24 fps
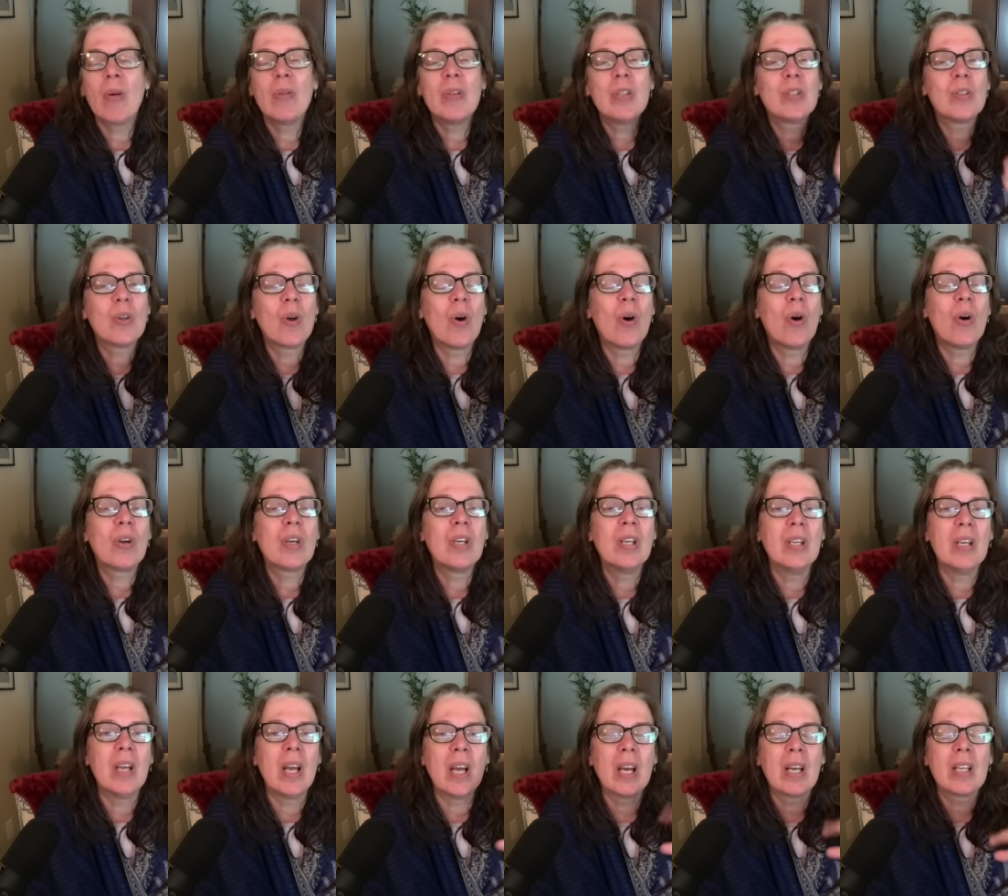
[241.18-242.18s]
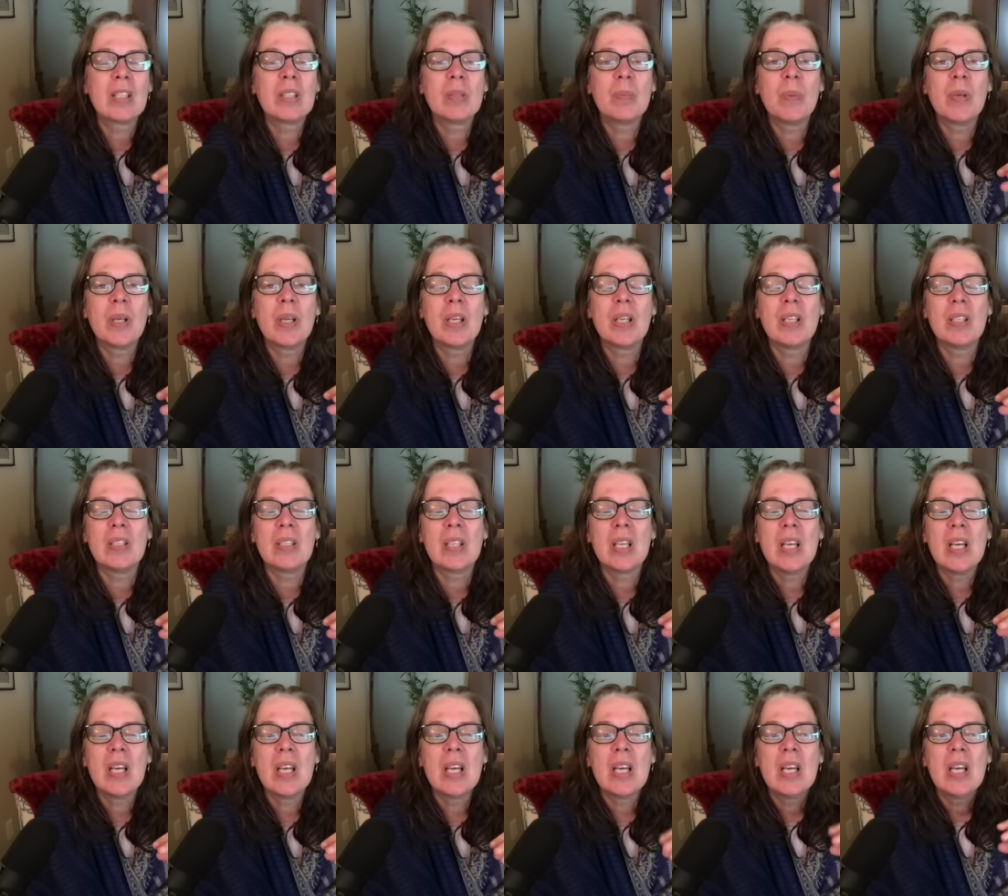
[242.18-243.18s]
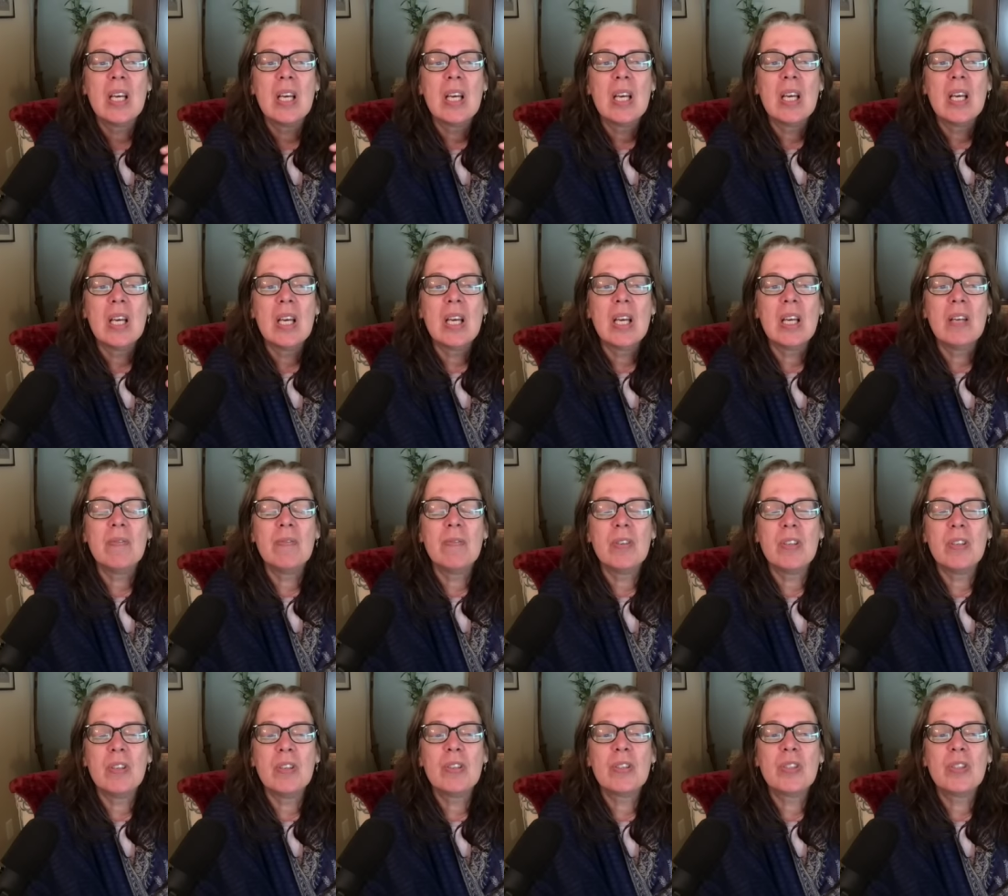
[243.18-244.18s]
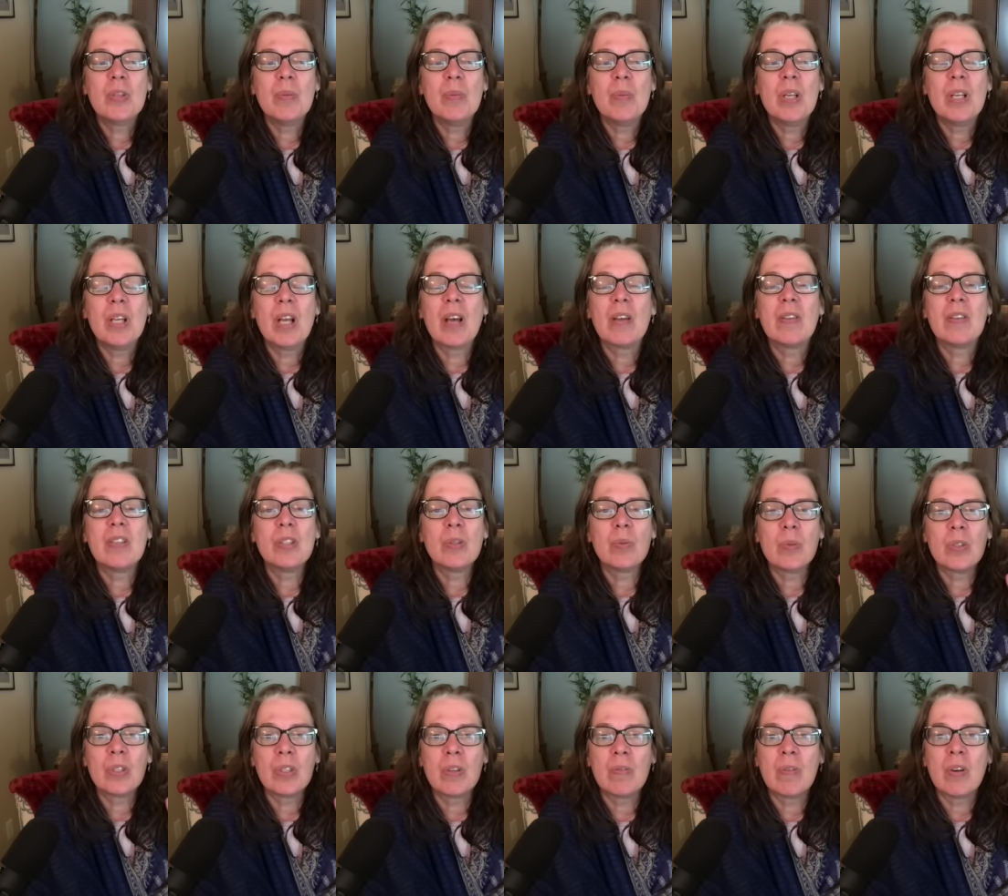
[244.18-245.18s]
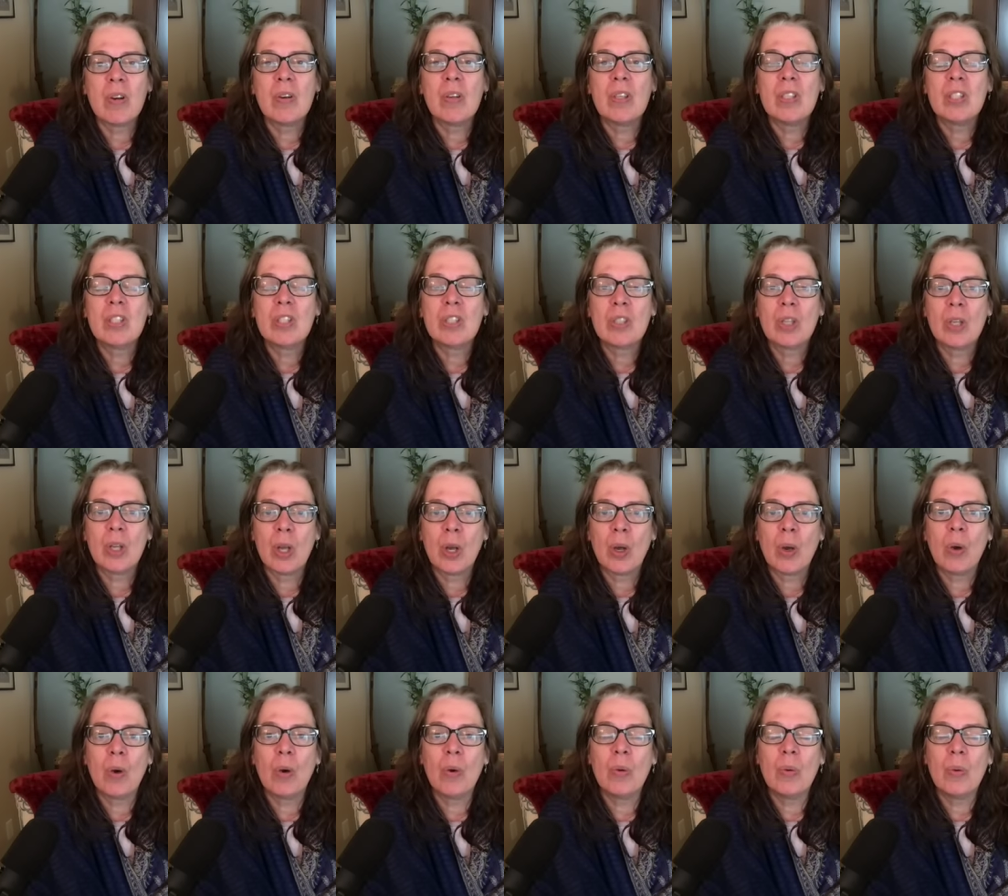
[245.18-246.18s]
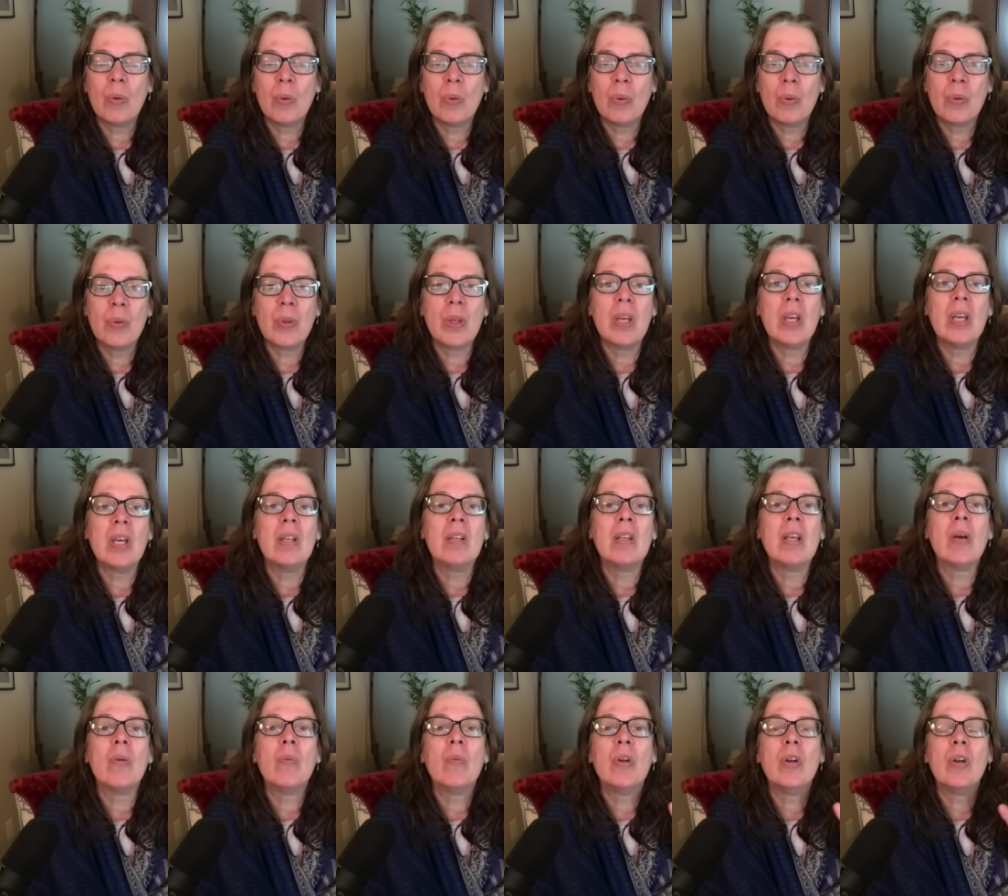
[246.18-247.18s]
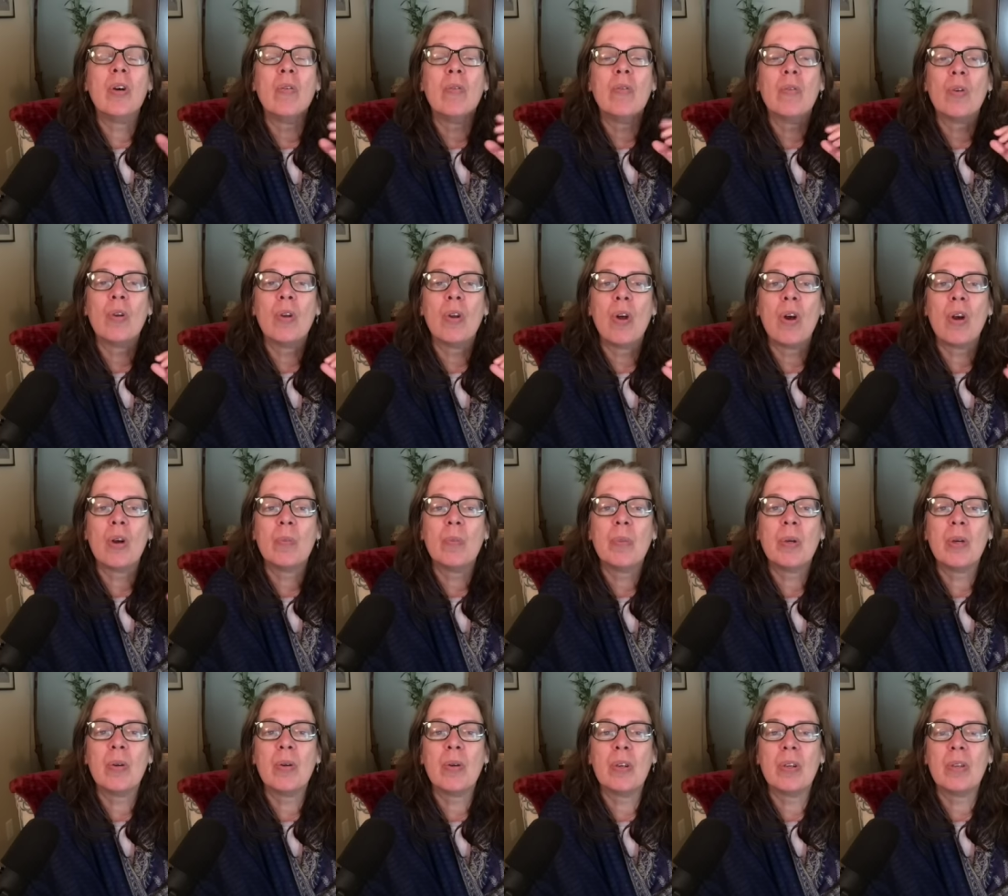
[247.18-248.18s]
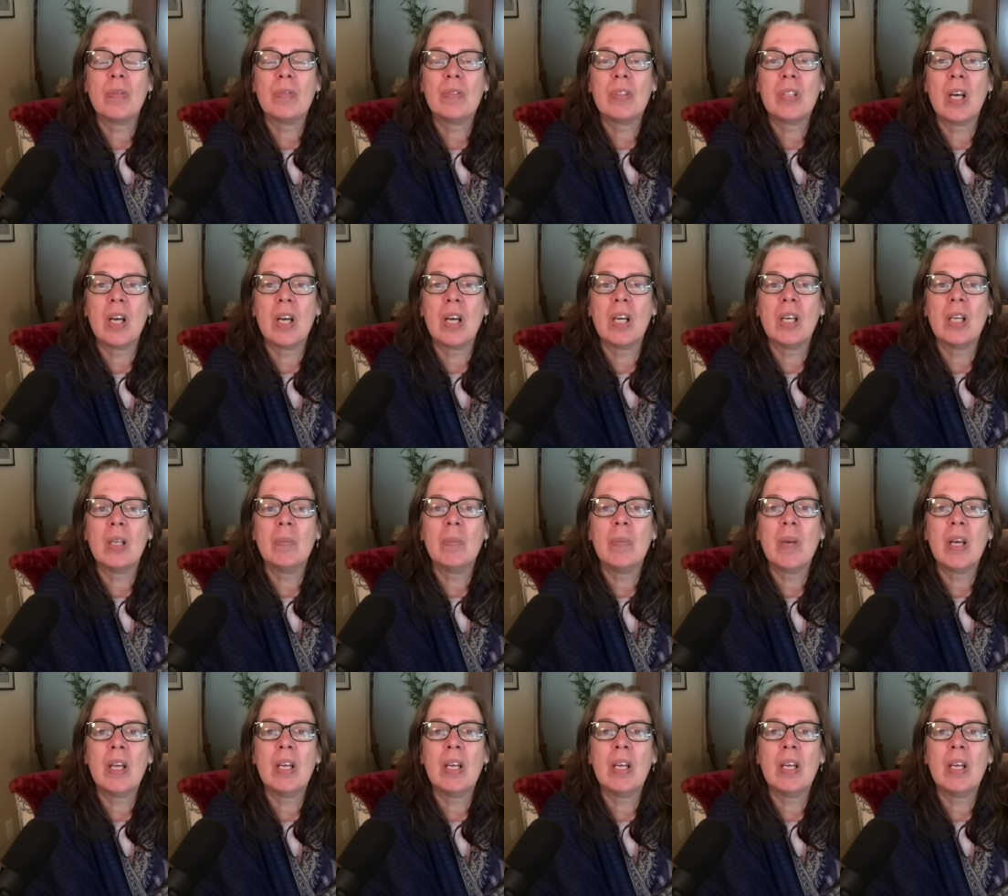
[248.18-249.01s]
this all connects because it feels to me like this was a very slow thing that went over a long period of time.